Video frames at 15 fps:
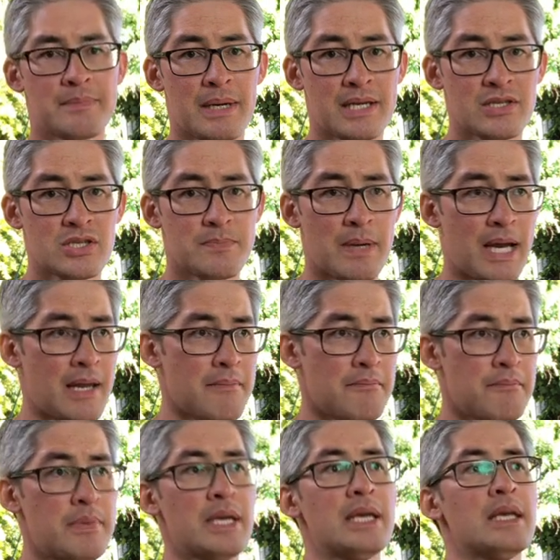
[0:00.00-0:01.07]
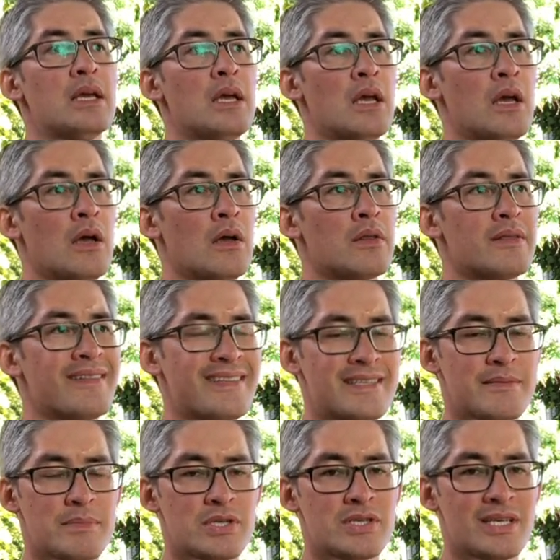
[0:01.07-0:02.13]
made in Japan. B,
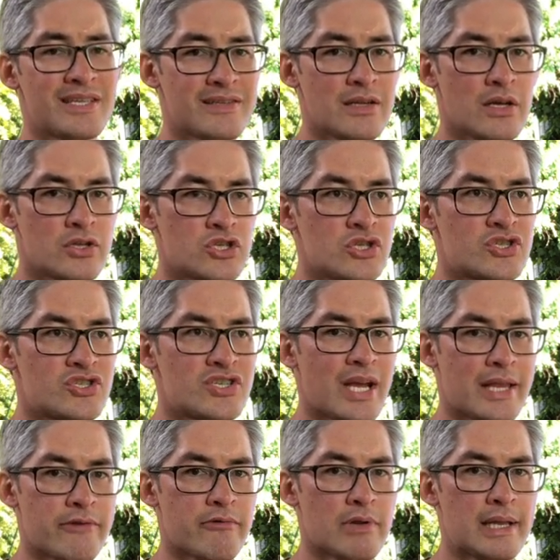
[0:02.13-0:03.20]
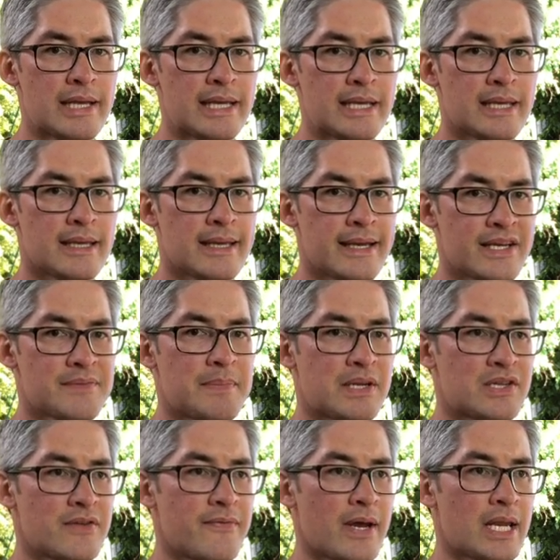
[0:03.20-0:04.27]
knitting machines are just generally
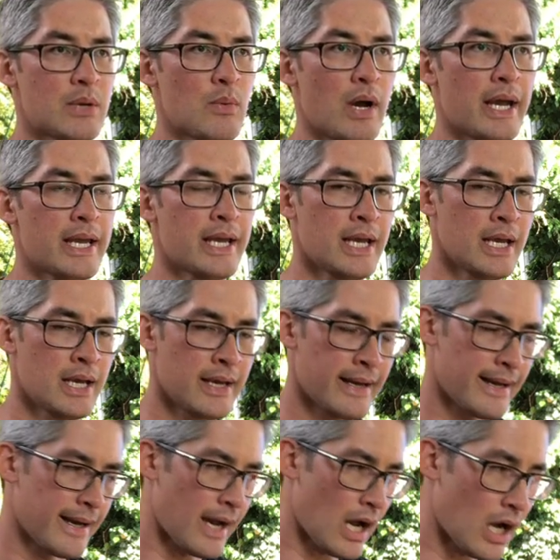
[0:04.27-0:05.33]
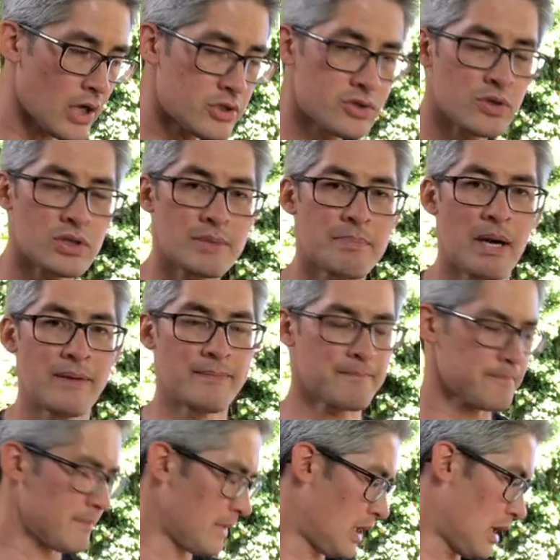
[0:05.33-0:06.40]
expensive anyway. I took the punt.
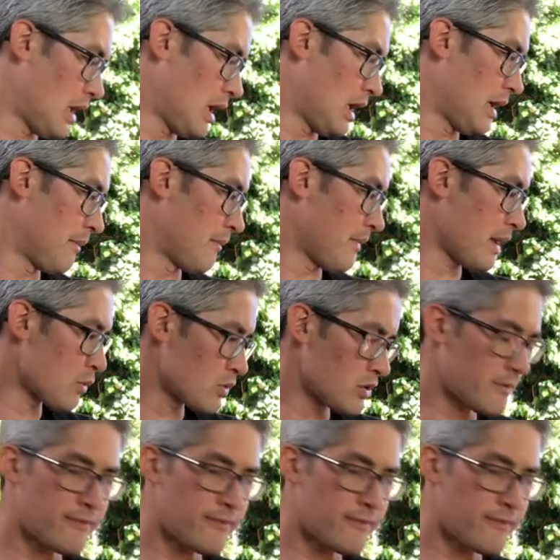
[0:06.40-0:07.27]
They wanted